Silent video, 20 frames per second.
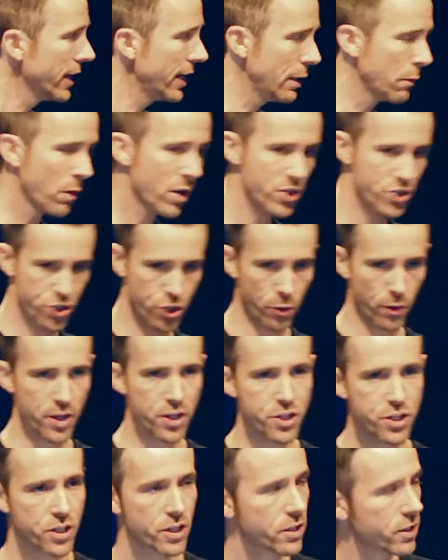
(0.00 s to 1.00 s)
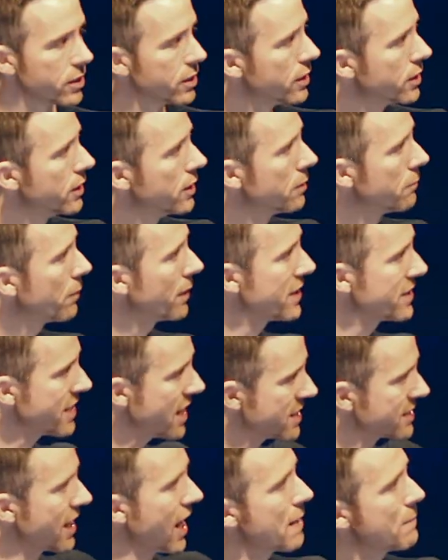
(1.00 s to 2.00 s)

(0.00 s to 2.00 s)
He was Jewish, but he says,